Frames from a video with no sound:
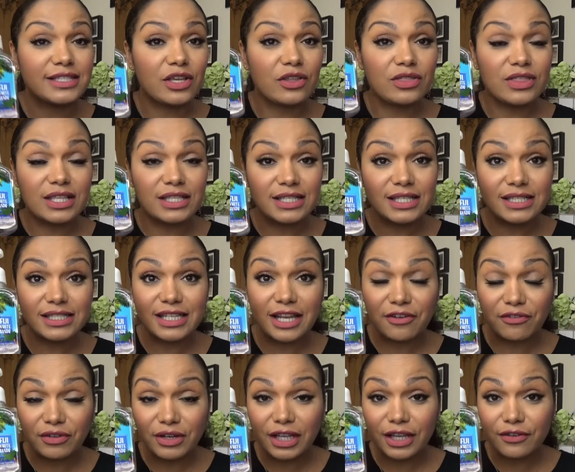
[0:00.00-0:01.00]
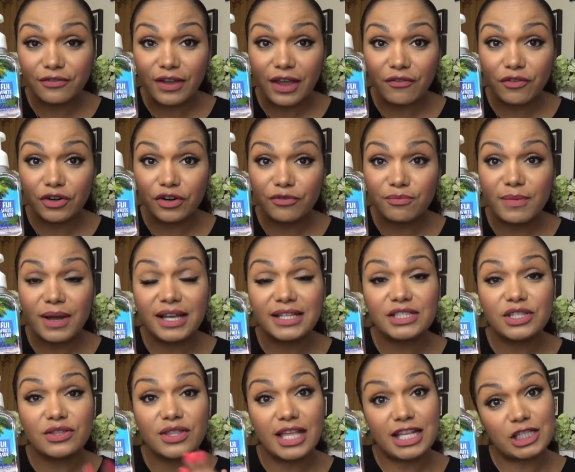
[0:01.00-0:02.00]
So this is definitely a favorite of mine,
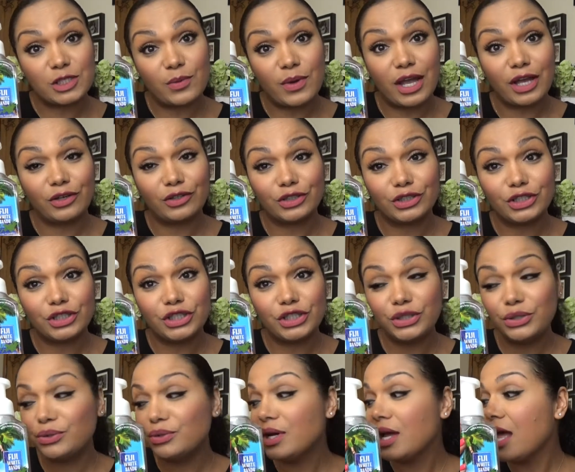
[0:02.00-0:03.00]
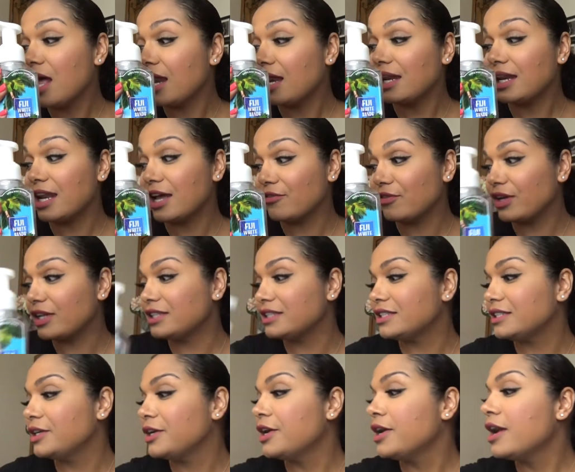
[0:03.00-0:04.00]
so that's why I got two. Love it.